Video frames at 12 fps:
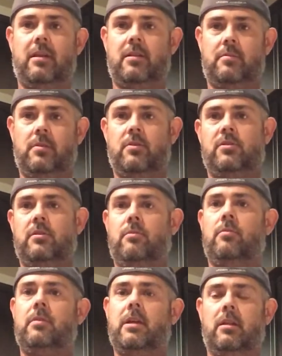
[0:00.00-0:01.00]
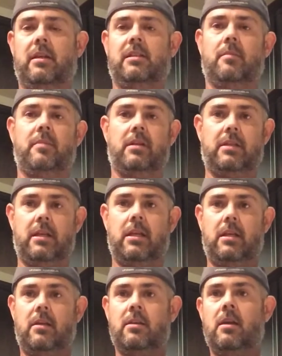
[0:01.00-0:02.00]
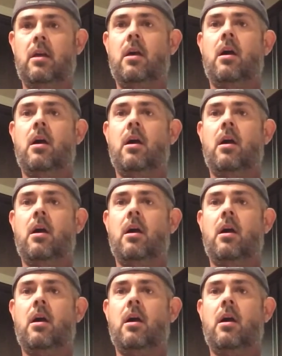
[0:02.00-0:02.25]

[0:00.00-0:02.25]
as opposed to killing something to eat it.